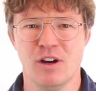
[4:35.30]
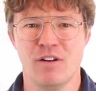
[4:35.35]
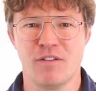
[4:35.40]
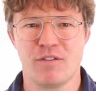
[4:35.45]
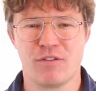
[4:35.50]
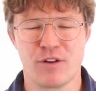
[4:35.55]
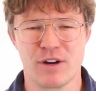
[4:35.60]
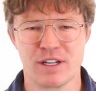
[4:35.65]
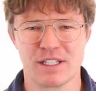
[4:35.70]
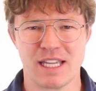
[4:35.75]

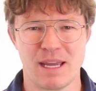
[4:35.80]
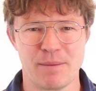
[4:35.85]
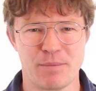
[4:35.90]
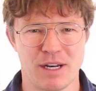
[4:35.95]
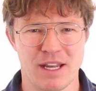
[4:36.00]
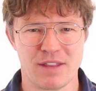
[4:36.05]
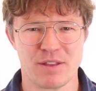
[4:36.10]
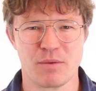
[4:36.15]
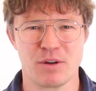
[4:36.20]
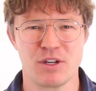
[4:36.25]
For example,
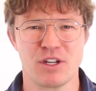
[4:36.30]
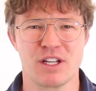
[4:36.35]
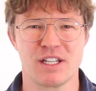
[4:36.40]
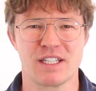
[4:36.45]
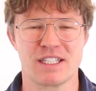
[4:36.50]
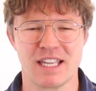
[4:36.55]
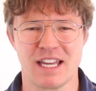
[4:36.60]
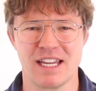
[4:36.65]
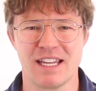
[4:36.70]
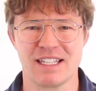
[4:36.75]
another one you could
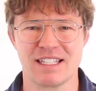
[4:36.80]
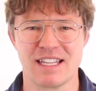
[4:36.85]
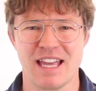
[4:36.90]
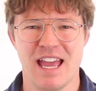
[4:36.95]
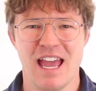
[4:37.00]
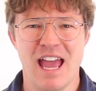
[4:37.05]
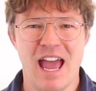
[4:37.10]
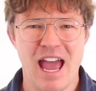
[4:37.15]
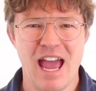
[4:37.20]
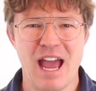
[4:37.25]
say is,
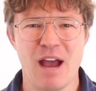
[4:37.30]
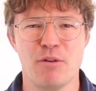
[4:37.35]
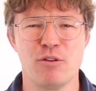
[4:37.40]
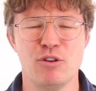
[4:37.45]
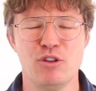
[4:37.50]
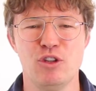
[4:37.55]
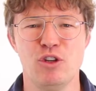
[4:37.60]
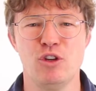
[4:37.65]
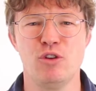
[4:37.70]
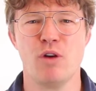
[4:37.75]
our
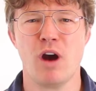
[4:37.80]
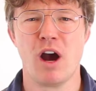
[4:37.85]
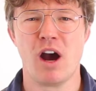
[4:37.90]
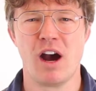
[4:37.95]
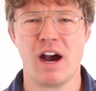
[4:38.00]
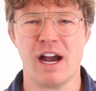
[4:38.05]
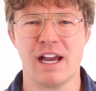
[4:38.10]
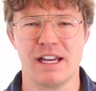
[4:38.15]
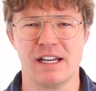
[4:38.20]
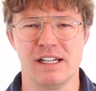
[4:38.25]
new
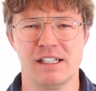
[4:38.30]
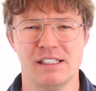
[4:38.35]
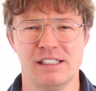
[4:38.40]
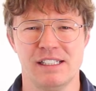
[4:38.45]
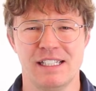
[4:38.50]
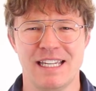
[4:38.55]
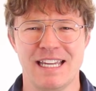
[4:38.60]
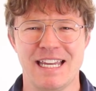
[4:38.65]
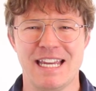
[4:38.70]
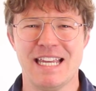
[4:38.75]
hire
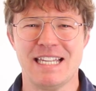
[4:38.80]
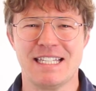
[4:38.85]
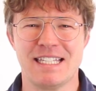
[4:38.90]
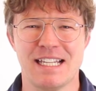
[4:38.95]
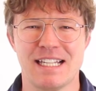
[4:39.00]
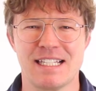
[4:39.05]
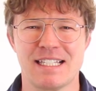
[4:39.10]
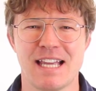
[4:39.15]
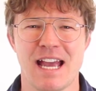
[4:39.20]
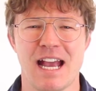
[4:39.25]
is
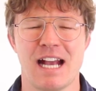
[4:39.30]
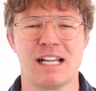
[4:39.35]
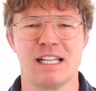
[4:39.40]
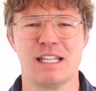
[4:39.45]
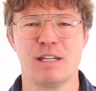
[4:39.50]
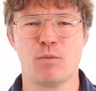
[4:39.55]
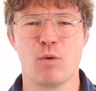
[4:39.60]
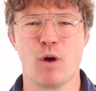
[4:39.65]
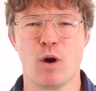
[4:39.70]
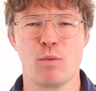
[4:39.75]

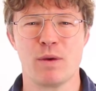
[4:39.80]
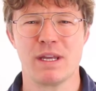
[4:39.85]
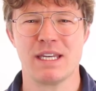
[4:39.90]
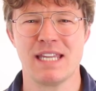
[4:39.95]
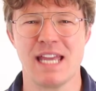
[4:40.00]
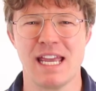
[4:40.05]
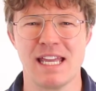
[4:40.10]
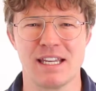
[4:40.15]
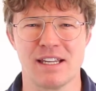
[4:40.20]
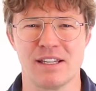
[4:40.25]
exactly what we
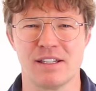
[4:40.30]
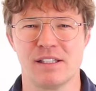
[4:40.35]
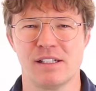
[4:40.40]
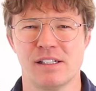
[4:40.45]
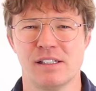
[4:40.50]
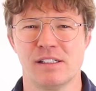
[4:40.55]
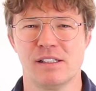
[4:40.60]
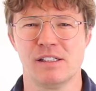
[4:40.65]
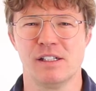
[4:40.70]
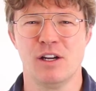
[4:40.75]
needed.
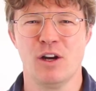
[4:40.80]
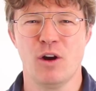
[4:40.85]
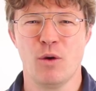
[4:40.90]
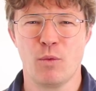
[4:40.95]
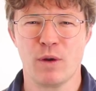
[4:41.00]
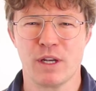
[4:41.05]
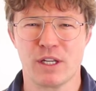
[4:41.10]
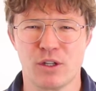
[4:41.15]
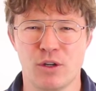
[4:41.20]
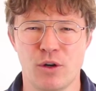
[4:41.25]

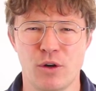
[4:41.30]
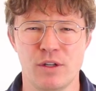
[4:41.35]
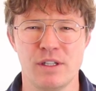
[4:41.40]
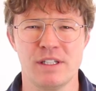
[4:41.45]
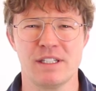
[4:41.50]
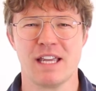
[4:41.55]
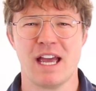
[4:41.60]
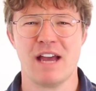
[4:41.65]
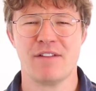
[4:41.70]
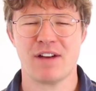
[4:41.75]
We
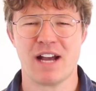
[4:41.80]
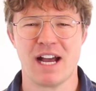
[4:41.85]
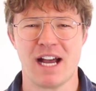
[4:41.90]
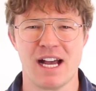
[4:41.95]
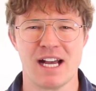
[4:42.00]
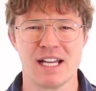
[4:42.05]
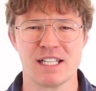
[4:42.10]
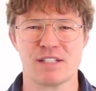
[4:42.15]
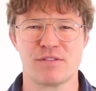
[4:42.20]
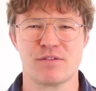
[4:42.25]
couldn't have
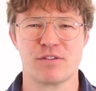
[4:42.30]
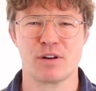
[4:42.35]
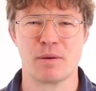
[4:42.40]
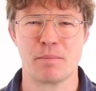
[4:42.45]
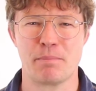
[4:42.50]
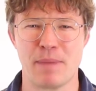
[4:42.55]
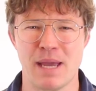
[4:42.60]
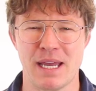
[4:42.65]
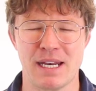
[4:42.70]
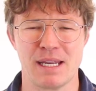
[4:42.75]
asked for a
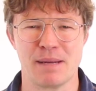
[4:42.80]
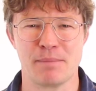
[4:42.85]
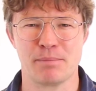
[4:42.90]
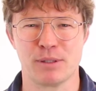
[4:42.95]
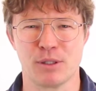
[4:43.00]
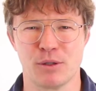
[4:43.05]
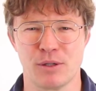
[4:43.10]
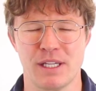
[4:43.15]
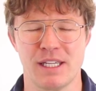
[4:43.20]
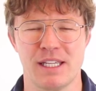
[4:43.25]
better
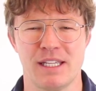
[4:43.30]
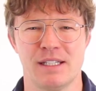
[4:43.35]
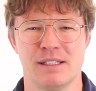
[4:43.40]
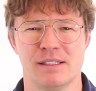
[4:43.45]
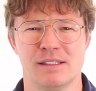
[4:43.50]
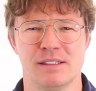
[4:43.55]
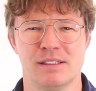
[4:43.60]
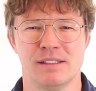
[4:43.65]
employee.